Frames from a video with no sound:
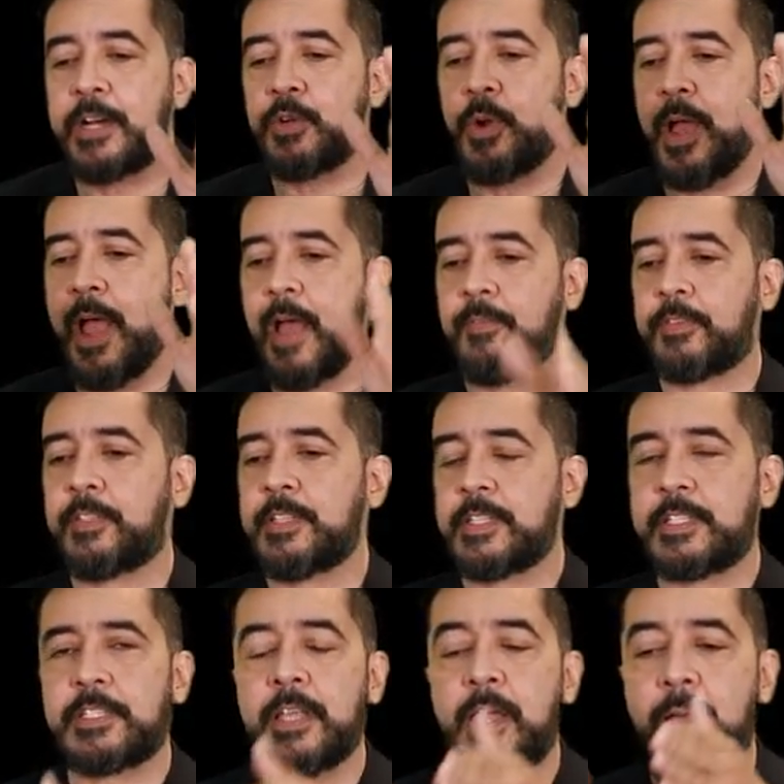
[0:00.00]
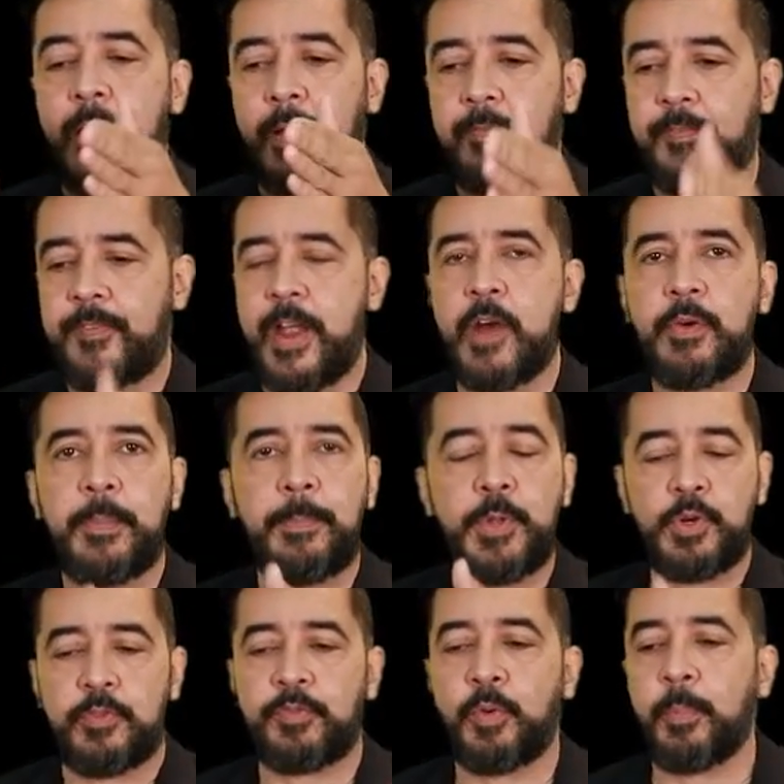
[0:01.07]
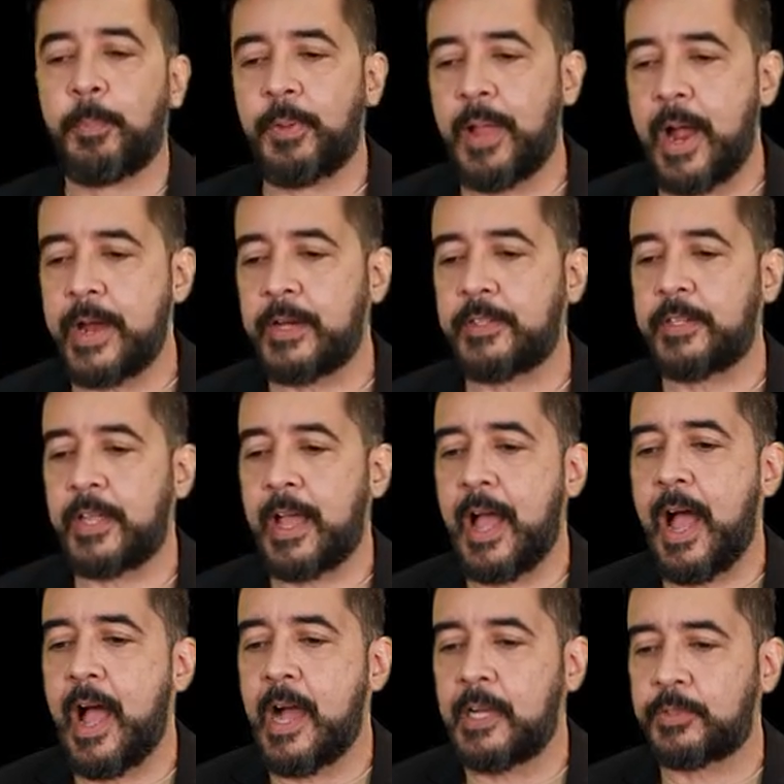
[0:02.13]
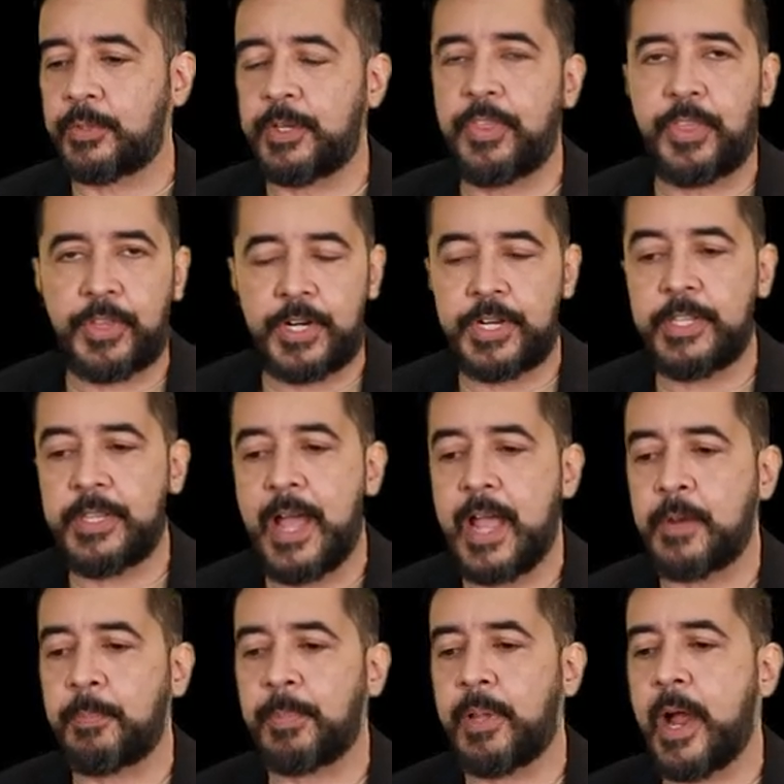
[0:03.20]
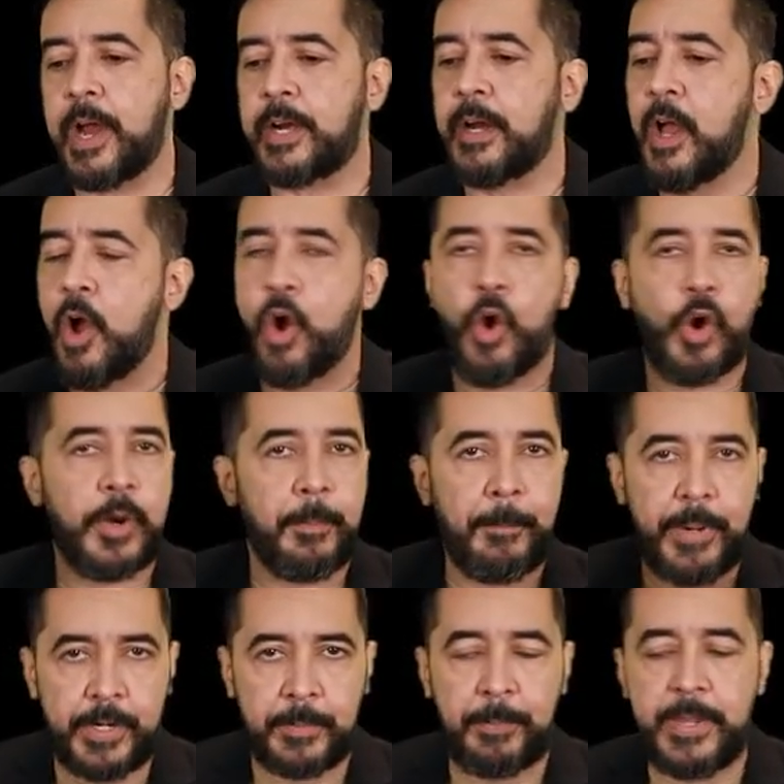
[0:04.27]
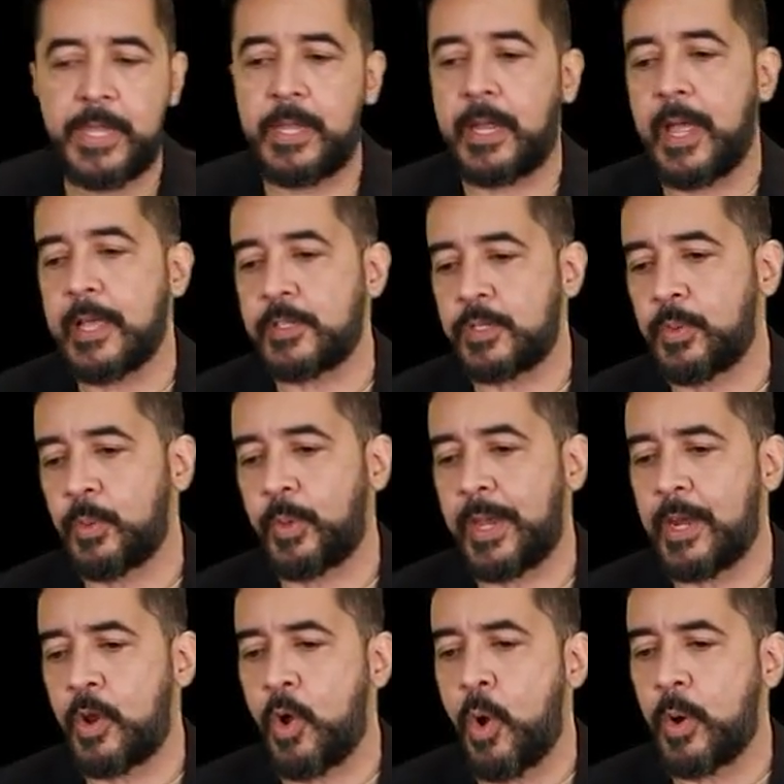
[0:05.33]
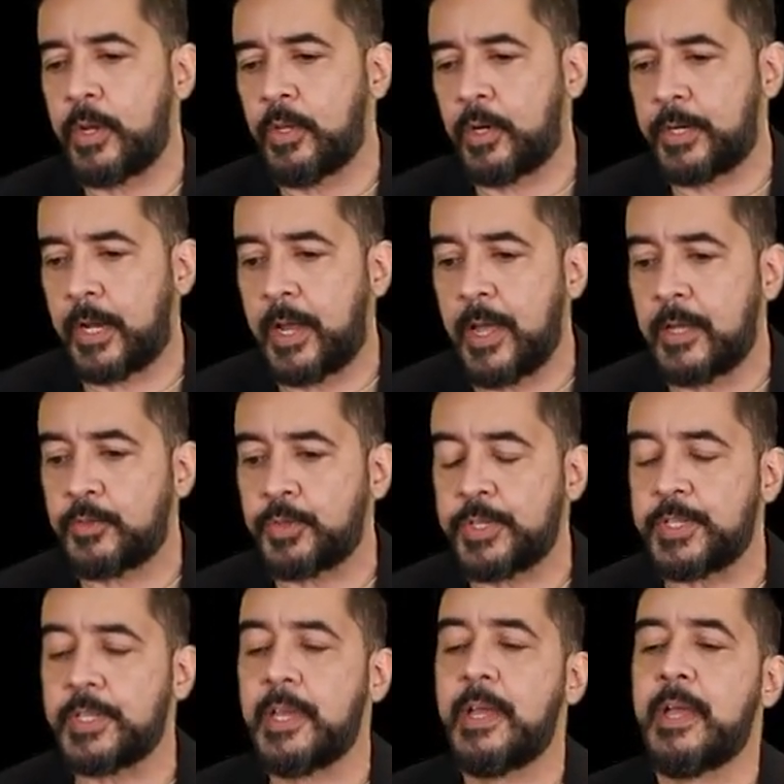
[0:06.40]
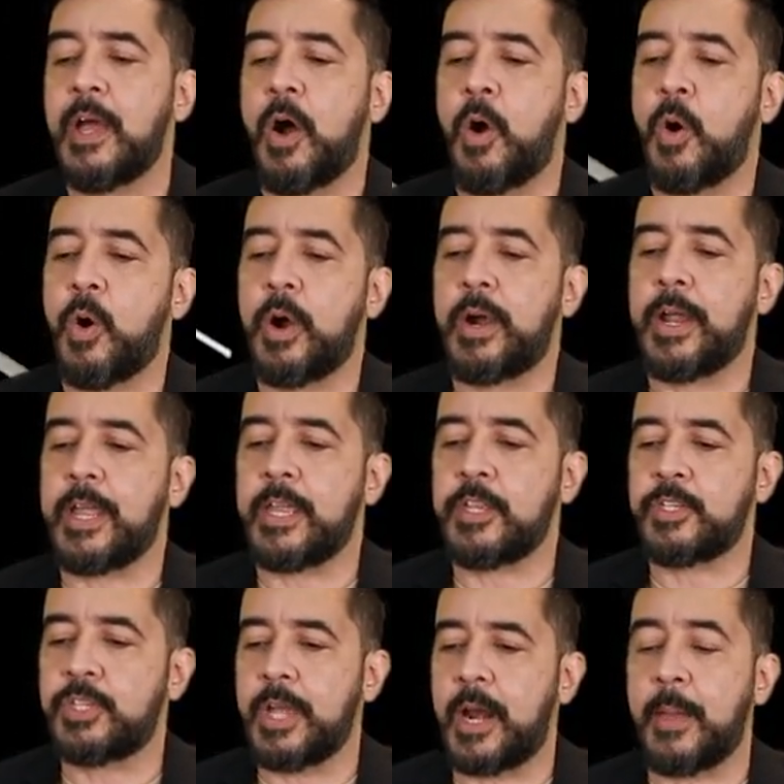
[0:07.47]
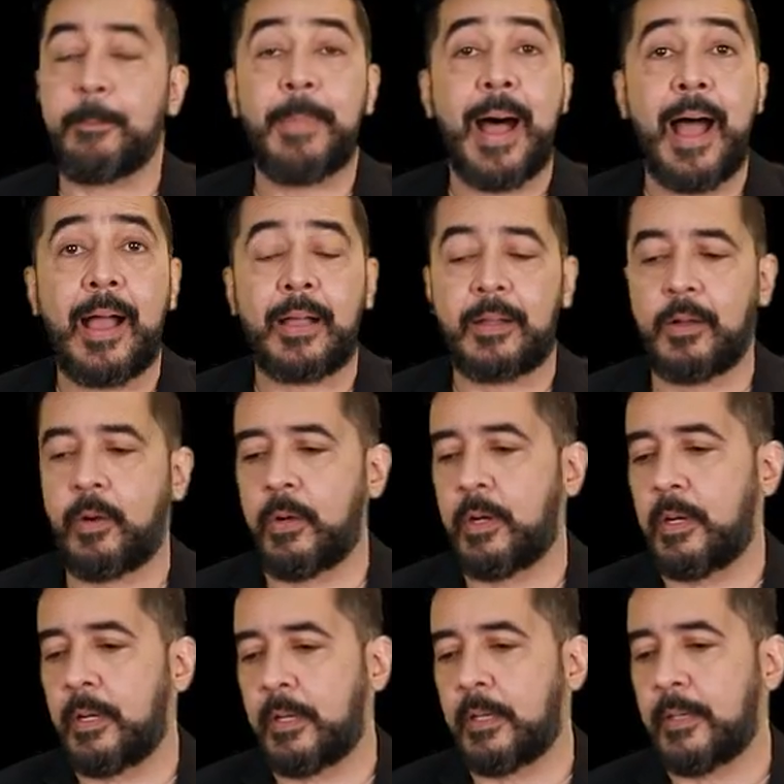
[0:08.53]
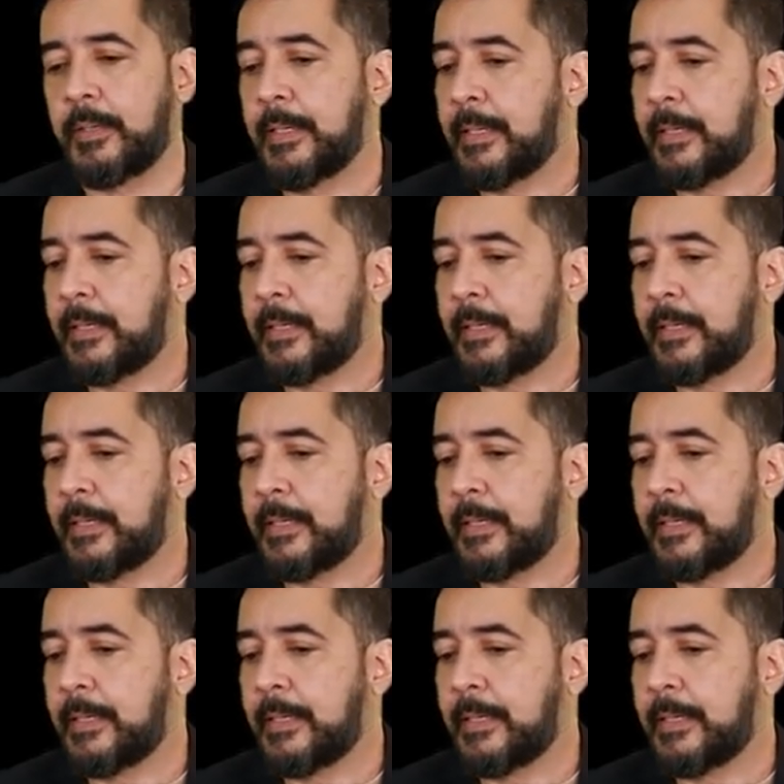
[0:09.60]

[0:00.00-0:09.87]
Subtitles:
You have this very beautiful plier, the 139 plier, or bird beak as you can call in other countries, or a jarabac.